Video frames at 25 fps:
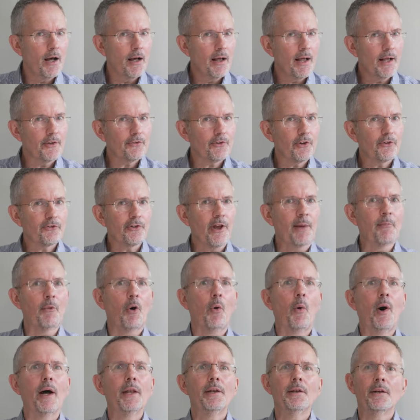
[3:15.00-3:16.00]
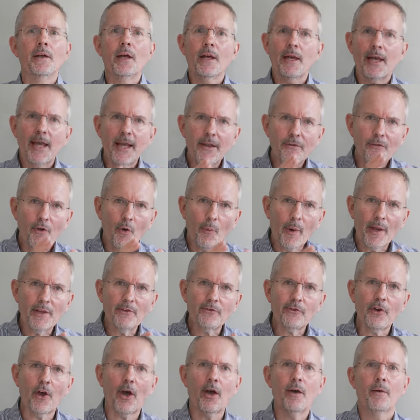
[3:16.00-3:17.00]
That's a summer one. In the
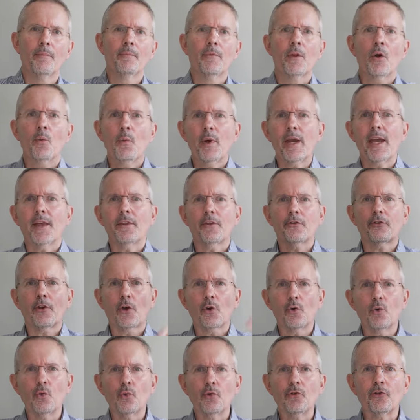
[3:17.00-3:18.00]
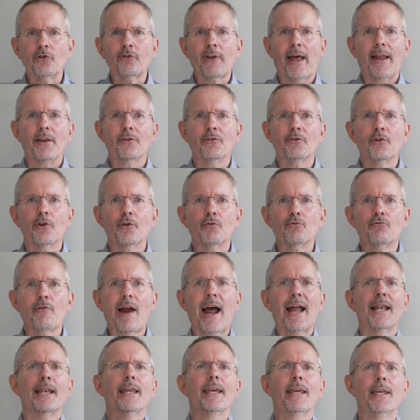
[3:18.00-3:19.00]
winter, we get the so-called Santa
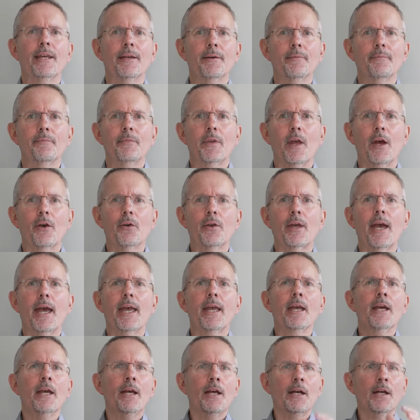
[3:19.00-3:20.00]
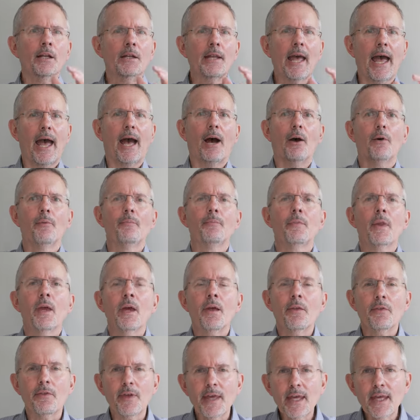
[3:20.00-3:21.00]
rally. Okay, now
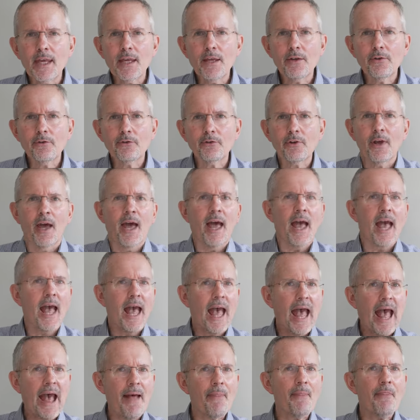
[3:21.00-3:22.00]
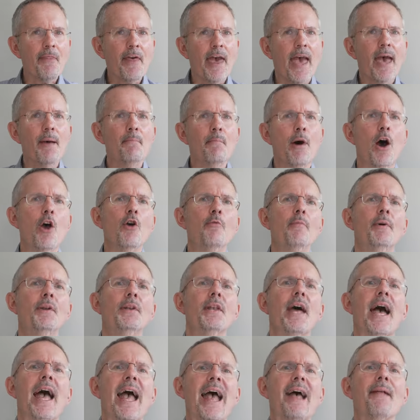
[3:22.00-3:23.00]
these had their
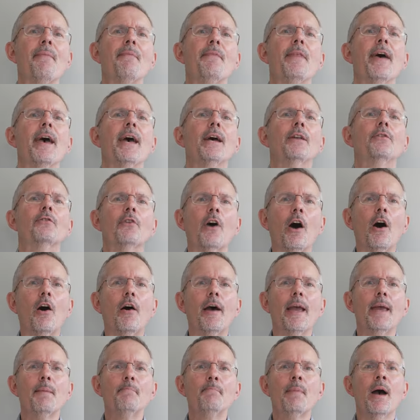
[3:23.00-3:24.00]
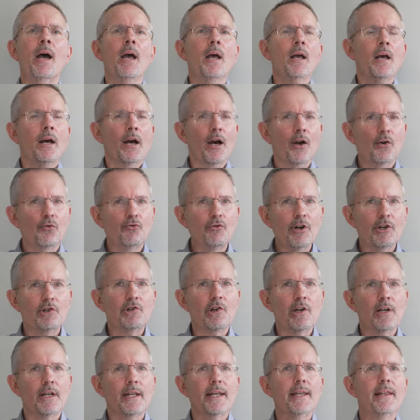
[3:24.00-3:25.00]
moment, had their time.
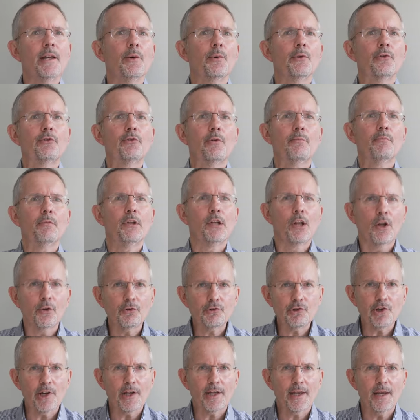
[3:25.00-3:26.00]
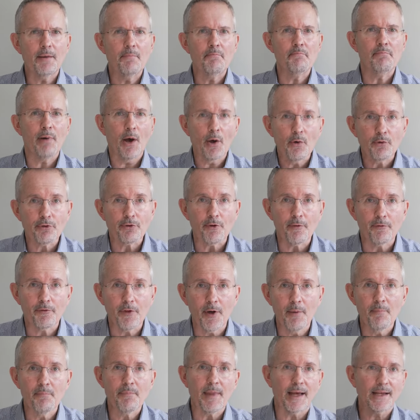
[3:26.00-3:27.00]
Originally, there was some logic in both of
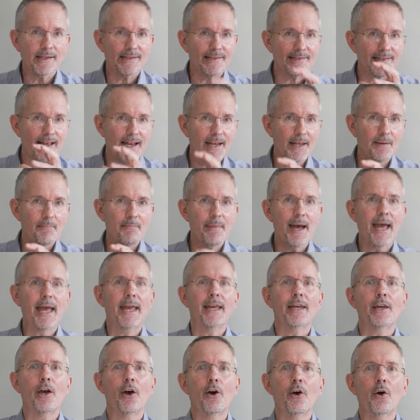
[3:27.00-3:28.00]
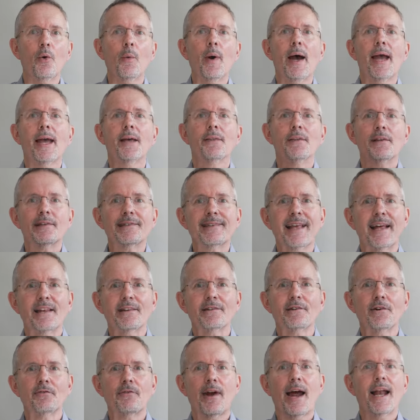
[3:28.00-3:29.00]
them, that sell in May, go away, and the
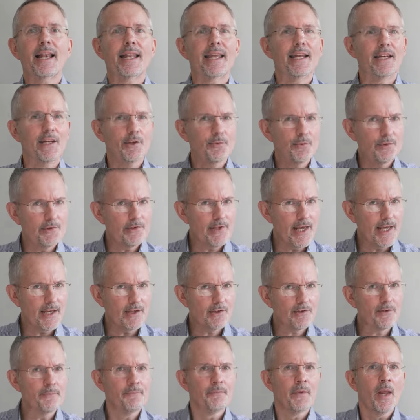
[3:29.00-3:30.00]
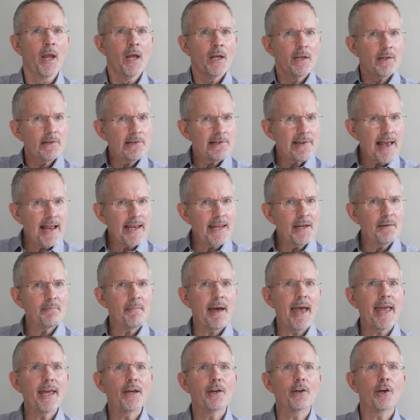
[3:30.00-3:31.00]
Santa rally, and it was this. Sell in
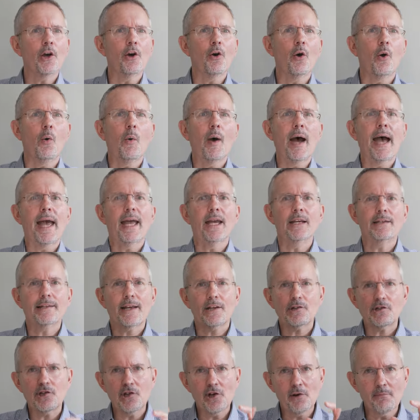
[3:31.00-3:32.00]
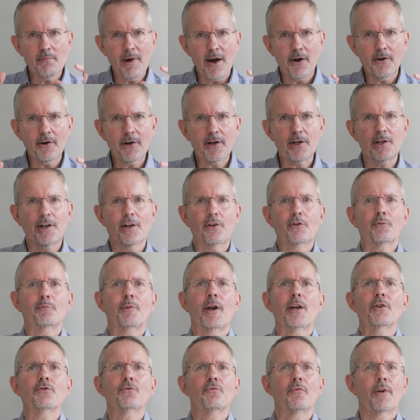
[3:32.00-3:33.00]
May and go away is actually an American
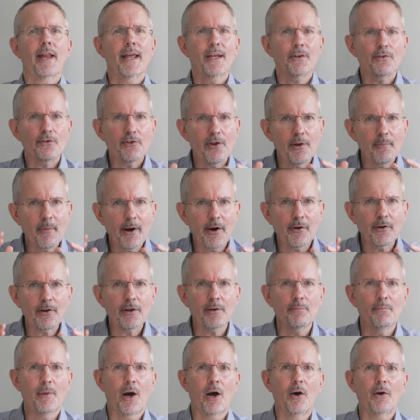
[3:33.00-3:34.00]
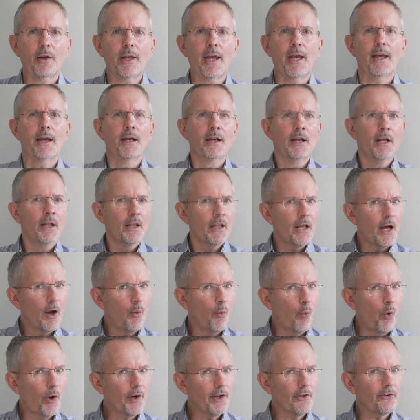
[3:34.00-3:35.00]
expression, relates to the American market.
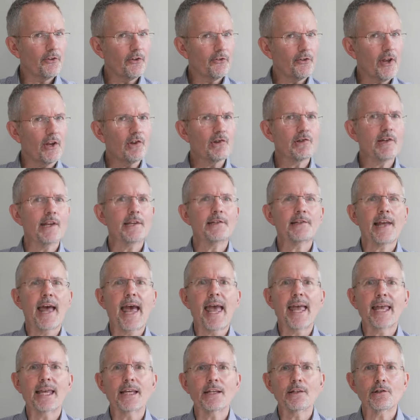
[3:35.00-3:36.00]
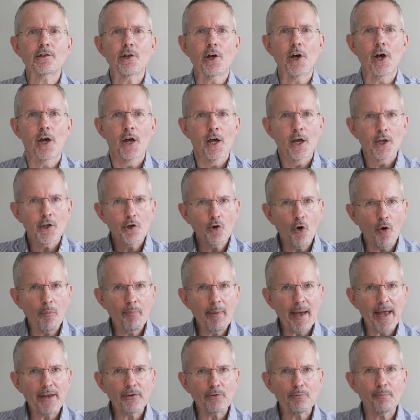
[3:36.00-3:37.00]
And what it's essentially saying is that your
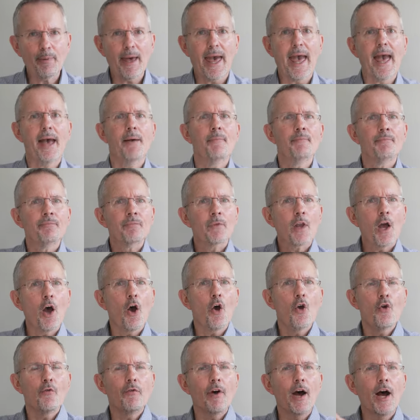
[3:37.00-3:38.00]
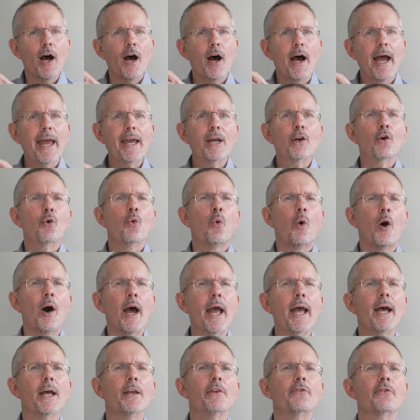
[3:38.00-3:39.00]
best bet over a
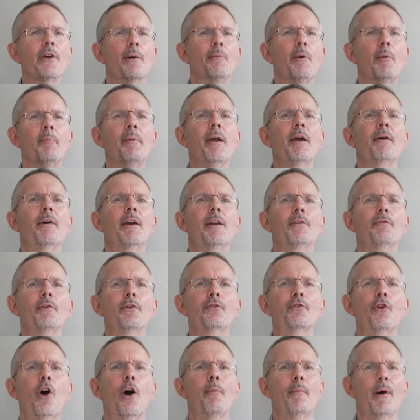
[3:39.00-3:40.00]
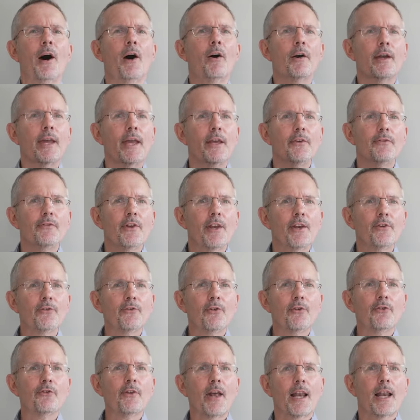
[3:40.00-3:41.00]
quiet summer period for stock markets is
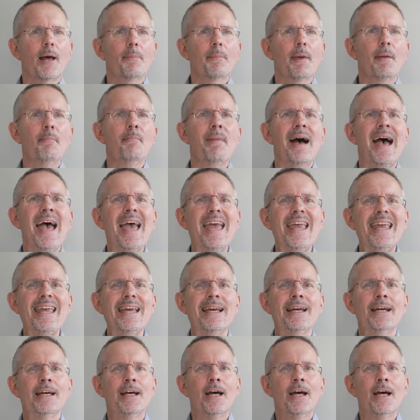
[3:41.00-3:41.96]
to sell up in May,